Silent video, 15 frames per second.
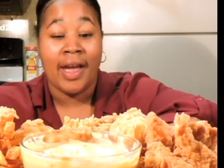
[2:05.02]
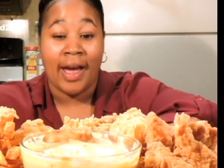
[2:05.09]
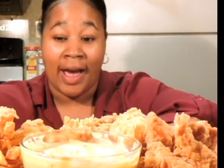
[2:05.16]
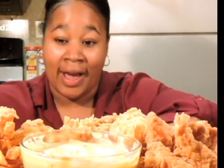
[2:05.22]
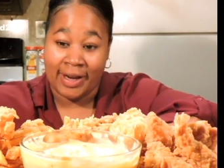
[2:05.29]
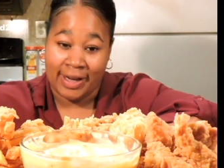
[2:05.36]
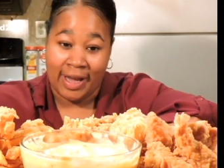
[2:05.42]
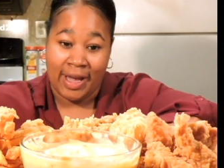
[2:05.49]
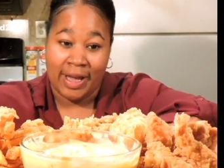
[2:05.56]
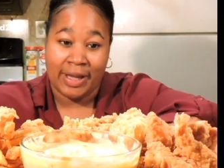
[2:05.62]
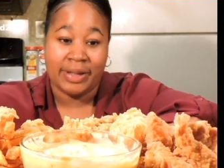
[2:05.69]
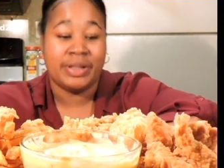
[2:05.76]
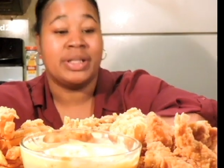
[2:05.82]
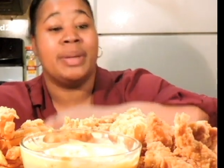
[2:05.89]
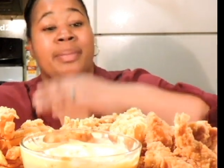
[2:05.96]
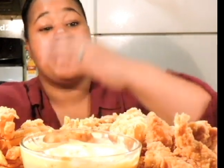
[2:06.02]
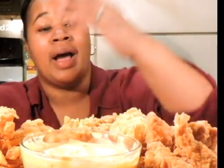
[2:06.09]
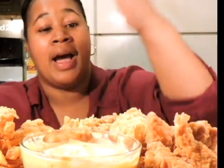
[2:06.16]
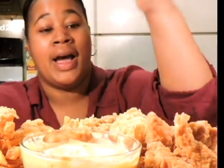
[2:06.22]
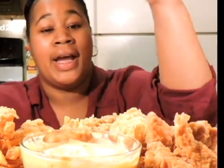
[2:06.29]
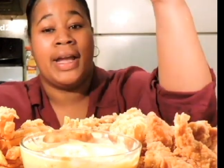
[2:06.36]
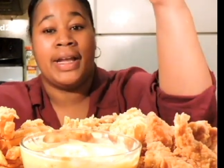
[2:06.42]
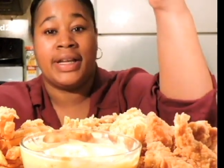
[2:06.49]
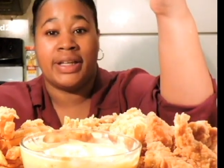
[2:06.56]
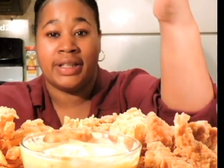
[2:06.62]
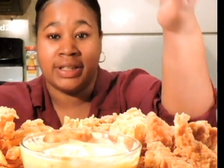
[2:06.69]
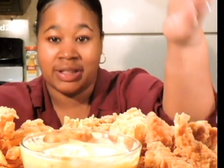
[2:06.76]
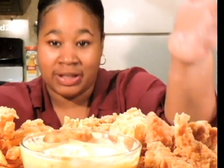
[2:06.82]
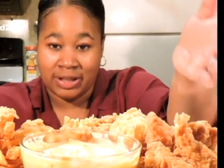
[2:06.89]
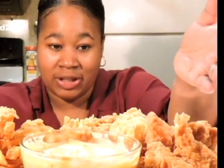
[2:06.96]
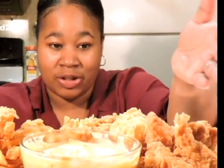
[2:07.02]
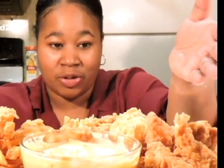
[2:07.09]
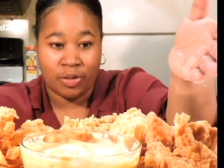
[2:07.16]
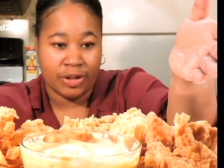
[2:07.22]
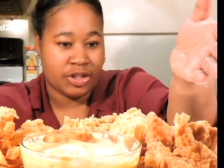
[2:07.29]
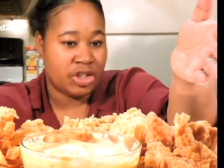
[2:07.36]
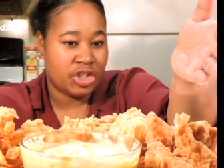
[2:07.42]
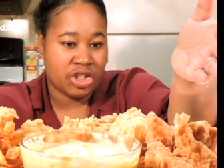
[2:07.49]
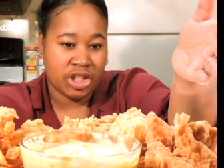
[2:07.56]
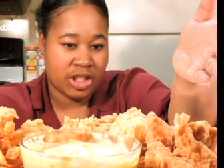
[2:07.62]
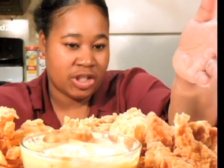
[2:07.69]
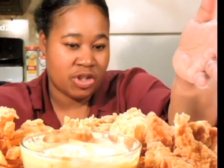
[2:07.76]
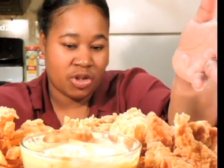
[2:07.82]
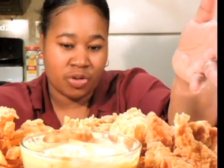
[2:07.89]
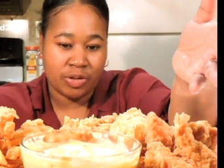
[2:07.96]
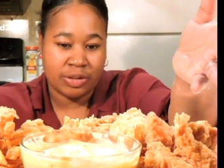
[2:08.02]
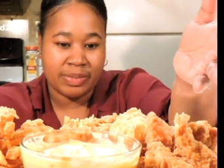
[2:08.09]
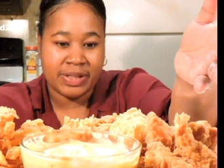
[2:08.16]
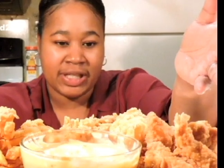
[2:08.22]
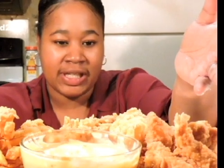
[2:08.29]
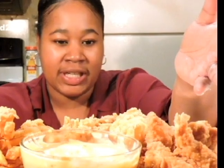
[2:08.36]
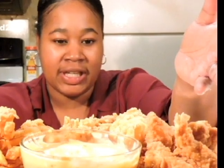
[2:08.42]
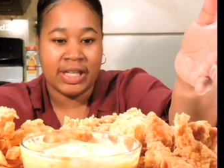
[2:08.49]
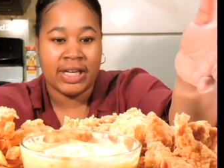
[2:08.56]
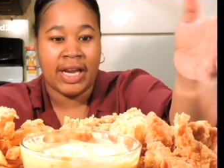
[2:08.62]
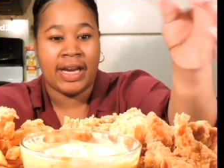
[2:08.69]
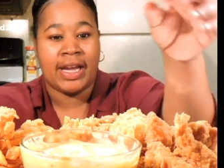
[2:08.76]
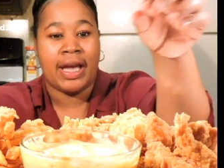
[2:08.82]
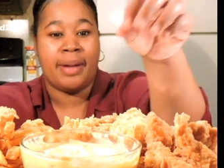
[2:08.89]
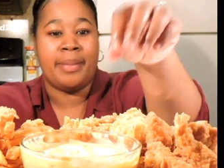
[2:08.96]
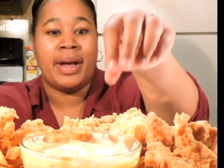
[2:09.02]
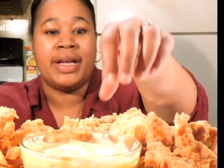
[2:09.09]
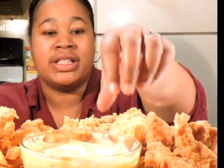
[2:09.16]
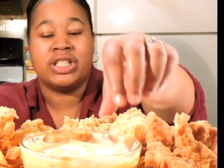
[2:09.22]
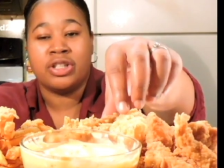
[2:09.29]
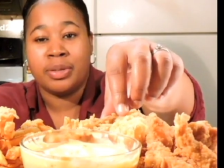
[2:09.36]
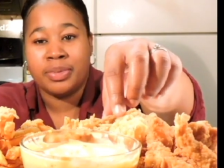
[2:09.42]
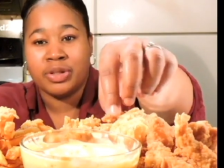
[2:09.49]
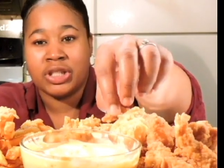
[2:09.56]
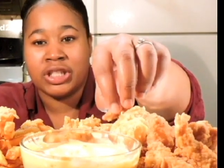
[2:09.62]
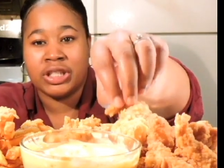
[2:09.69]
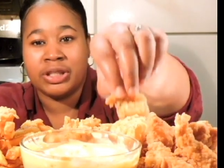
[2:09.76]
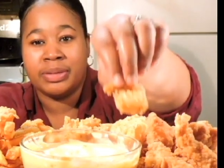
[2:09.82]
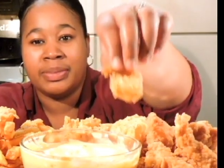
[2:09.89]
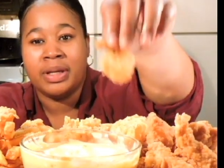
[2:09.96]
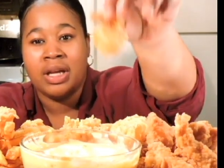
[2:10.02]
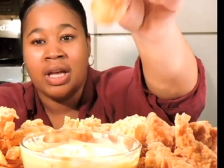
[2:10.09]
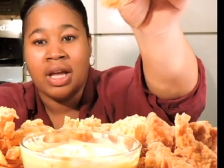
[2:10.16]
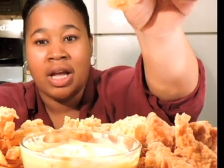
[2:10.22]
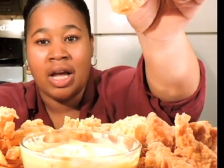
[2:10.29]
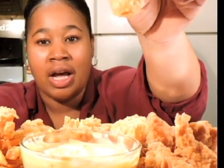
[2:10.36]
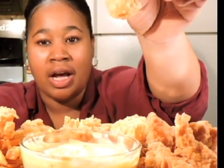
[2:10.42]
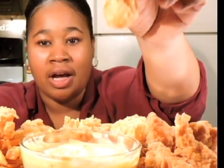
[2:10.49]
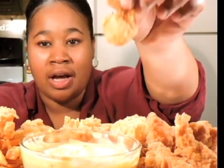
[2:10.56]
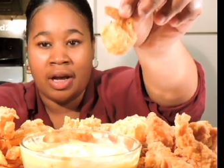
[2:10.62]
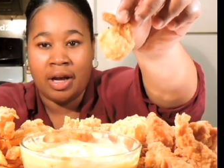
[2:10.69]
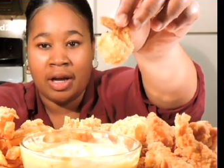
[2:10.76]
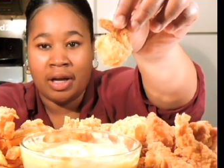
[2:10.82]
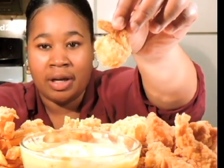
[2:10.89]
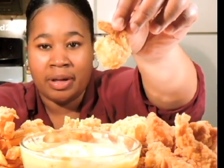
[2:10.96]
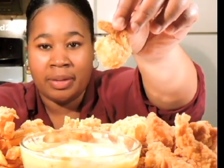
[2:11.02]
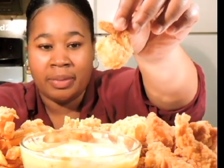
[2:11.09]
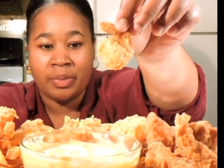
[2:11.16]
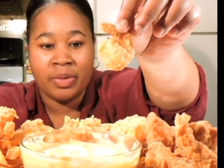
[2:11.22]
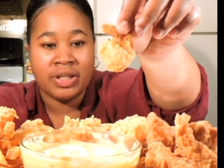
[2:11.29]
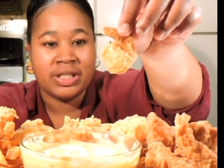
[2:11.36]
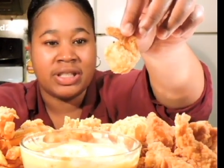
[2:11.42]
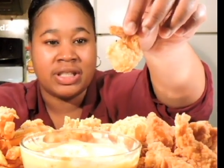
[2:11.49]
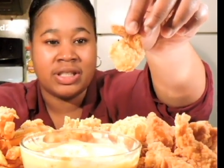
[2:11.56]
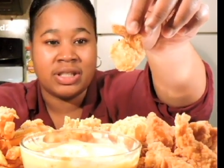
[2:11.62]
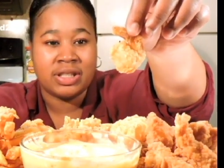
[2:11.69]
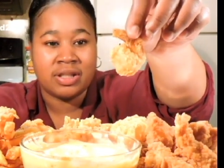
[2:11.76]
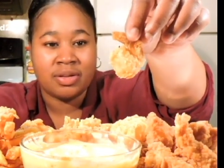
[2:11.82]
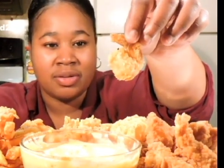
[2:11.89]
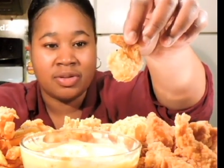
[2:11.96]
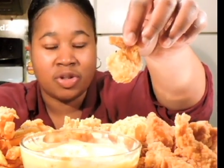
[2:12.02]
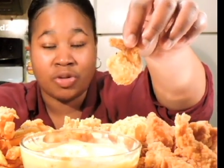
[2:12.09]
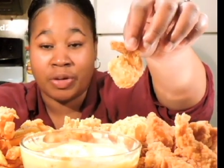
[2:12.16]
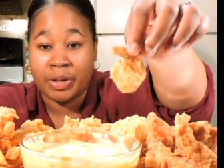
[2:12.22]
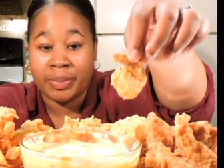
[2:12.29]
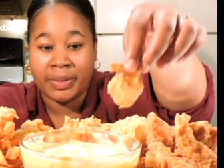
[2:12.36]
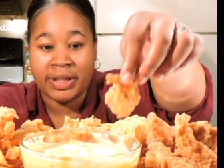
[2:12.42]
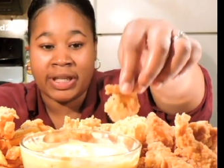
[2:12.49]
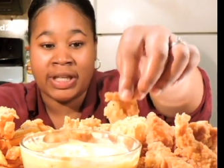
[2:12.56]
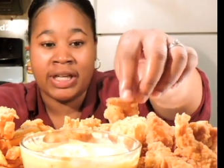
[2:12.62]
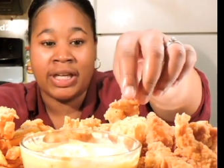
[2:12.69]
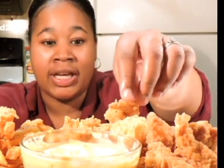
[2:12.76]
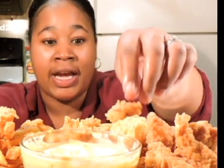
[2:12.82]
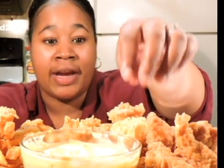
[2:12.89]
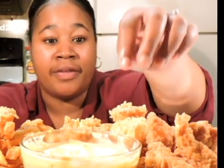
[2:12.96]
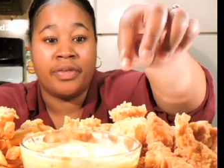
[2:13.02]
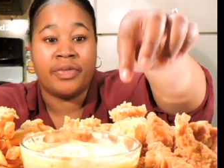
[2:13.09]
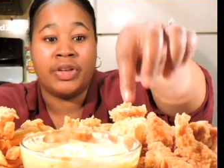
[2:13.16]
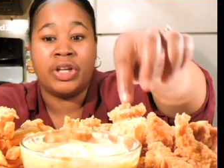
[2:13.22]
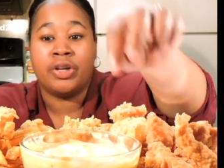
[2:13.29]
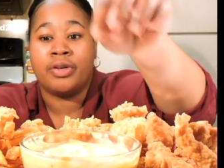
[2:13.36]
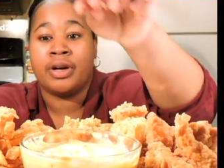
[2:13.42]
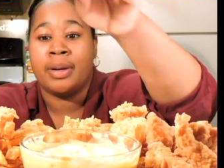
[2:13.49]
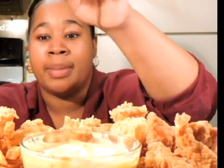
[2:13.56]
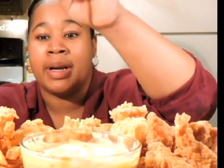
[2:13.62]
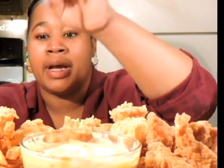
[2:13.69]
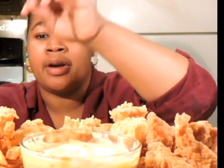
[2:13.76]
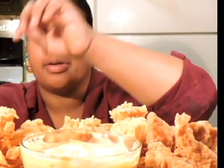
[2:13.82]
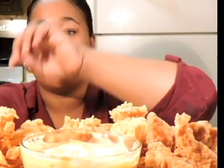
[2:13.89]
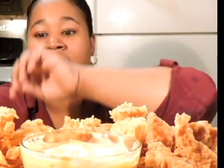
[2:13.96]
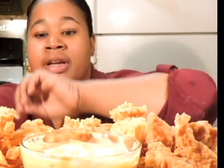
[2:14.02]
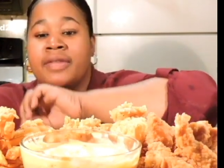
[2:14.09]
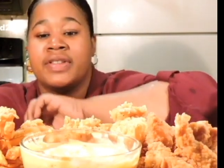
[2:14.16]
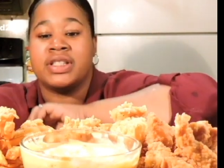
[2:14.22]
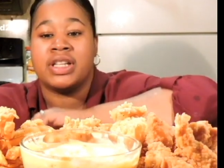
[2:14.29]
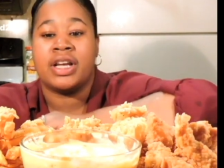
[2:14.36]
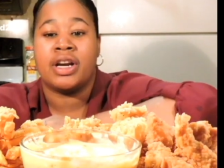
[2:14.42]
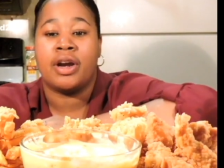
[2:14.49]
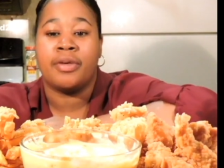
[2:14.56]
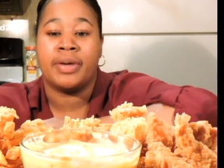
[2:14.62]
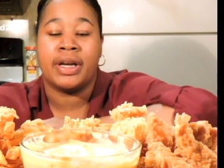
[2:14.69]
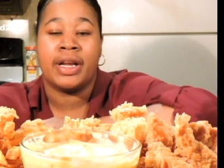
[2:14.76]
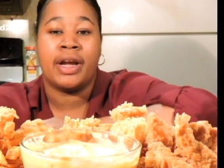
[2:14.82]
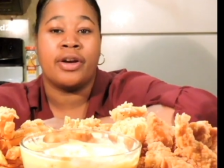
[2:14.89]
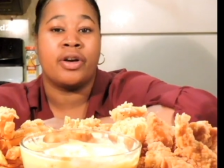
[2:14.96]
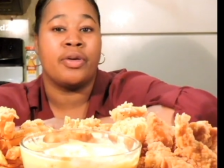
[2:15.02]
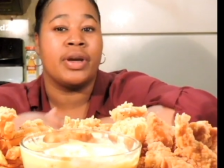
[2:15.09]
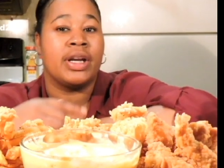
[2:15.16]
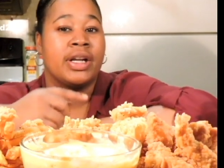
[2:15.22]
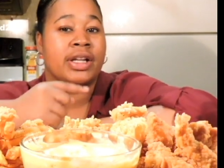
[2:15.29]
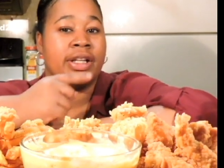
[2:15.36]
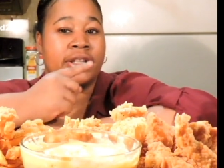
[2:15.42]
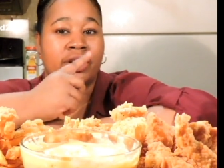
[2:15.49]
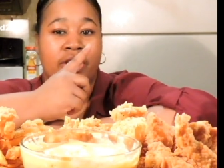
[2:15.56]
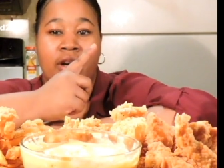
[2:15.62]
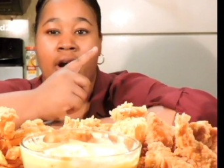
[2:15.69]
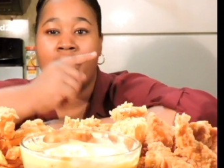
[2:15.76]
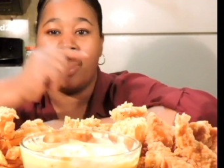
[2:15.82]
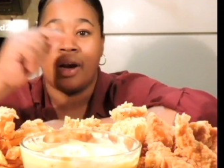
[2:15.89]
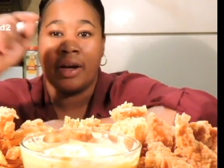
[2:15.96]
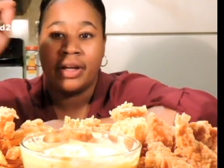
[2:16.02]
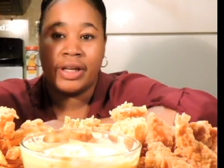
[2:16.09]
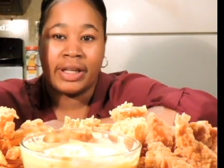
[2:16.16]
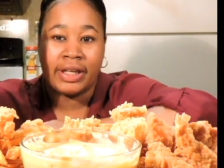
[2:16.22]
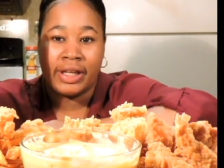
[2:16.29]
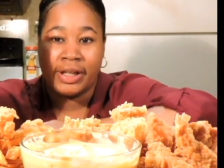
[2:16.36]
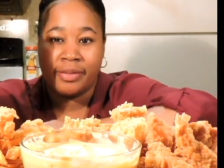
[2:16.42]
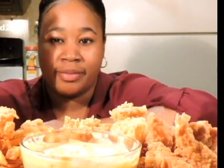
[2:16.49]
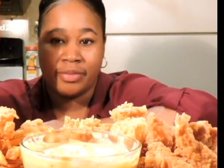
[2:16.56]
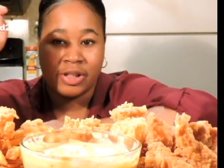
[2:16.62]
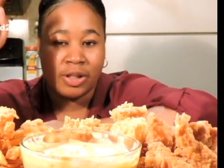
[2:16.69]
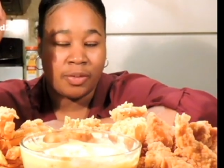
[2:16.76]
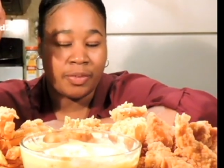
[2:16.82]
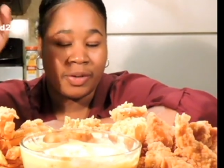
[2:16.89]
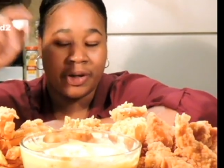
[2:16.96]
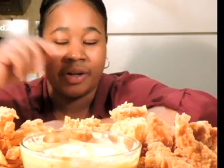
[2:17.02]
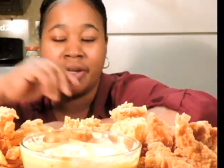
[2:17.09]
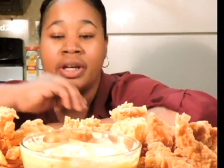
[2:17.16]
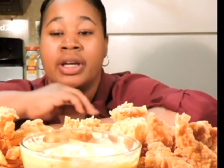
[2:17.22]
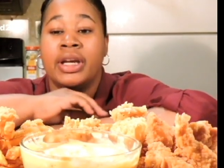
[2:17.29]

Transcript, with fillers: I got my crunchy chicken strips again. I got my double dip. Um, what is this? Shrimp again. I have a video coming out on it. If it's not already out, go ahead and click the card and then somewhere